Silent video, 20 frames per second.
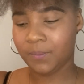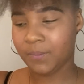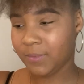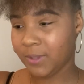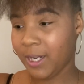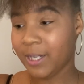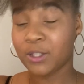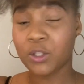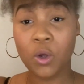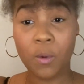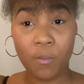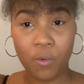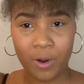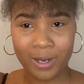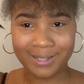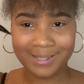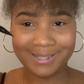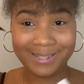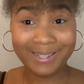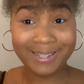It's como
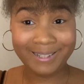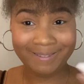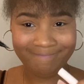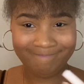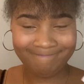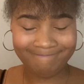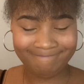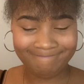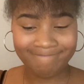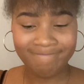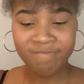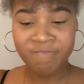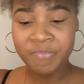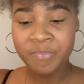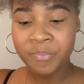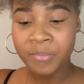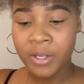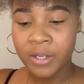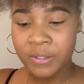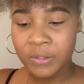así.
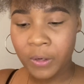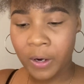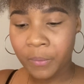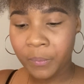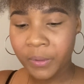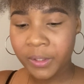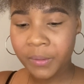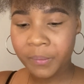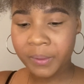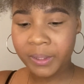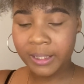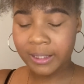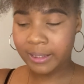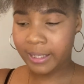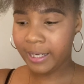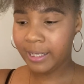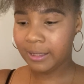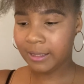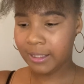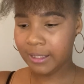So I really
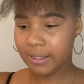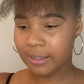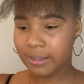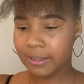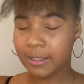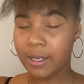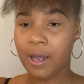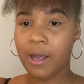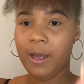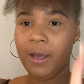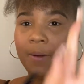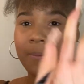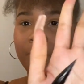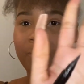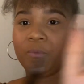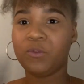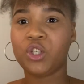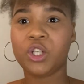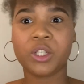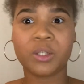like this,
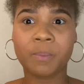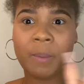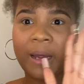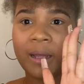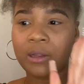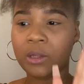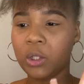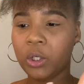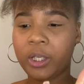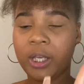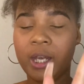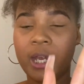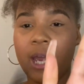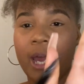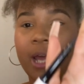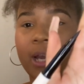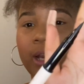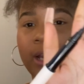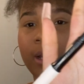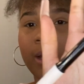just by looking at it.